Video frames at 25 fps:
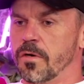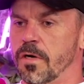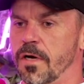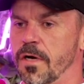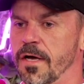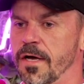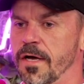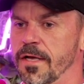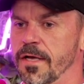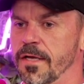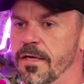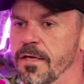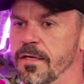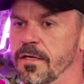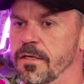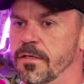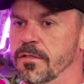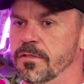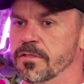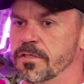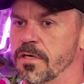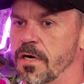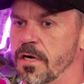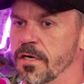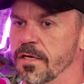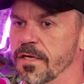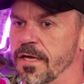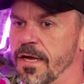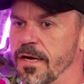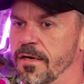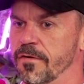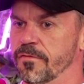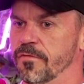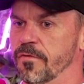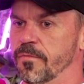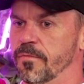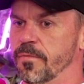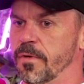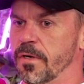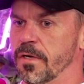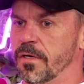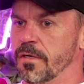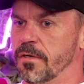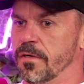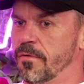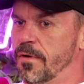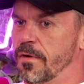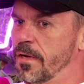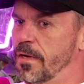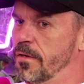I started Gaelic football at
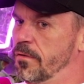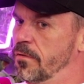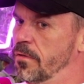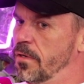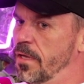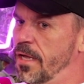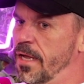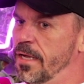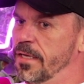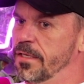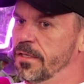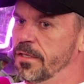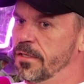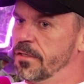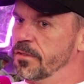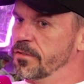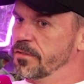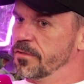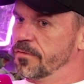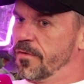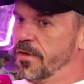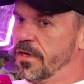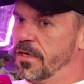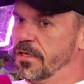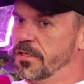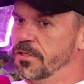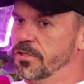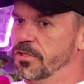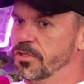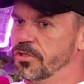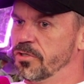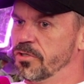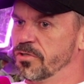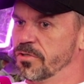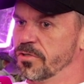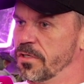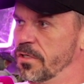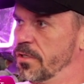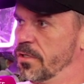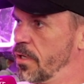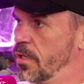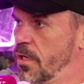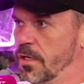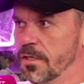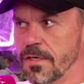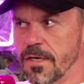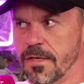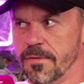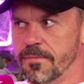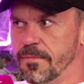around 8 years of age, just in kind
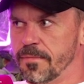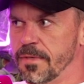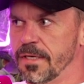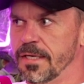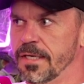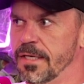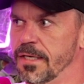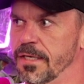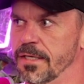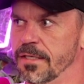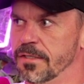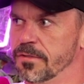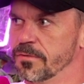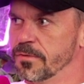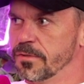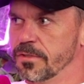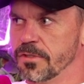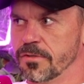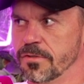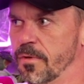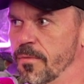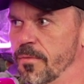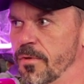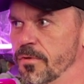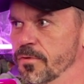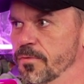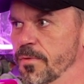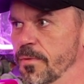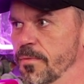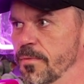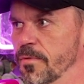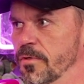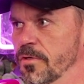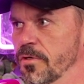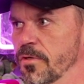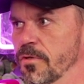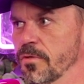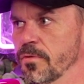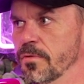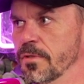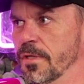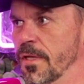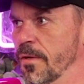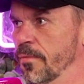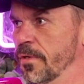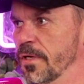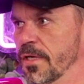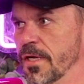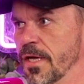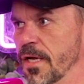of like mini leagues, which is what most people do. And then
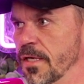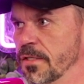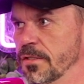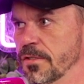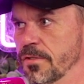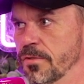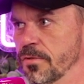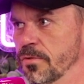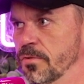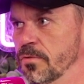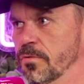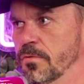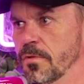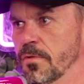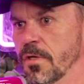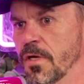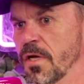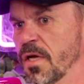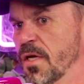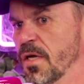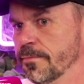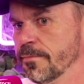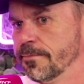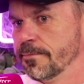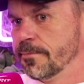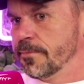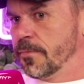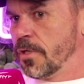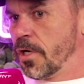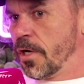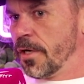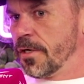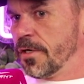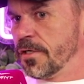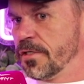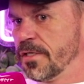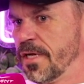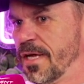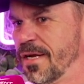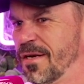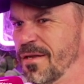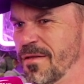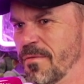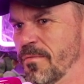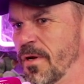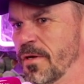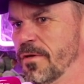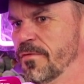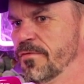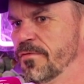when you get to 9 or 10, it
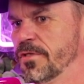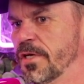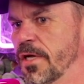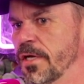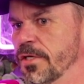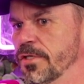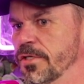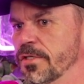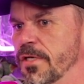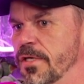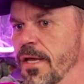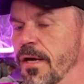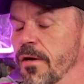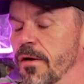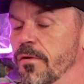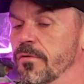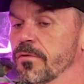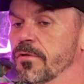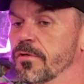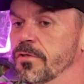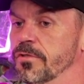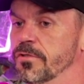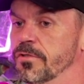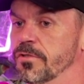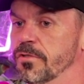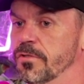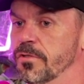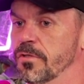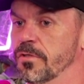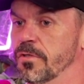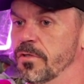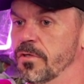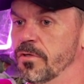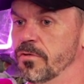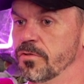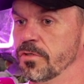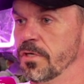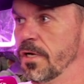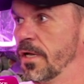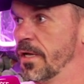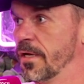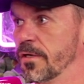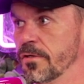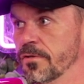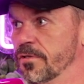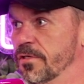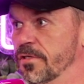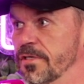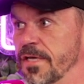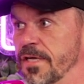might have changed now. There's usually like an
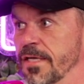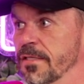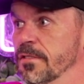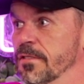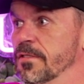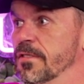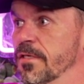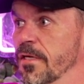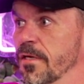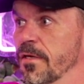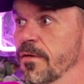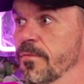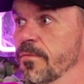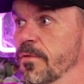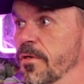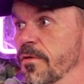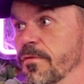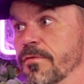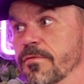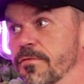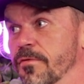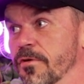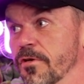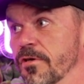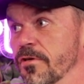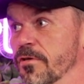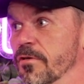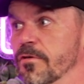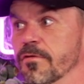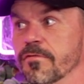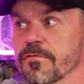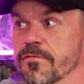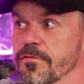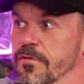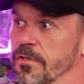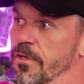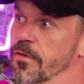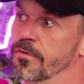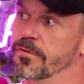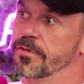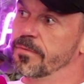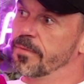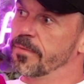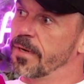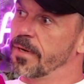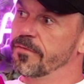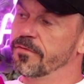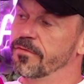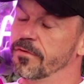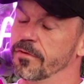under 10s team, and if you're good enough, you go and you
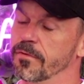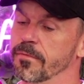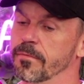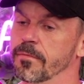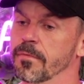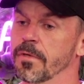play for them.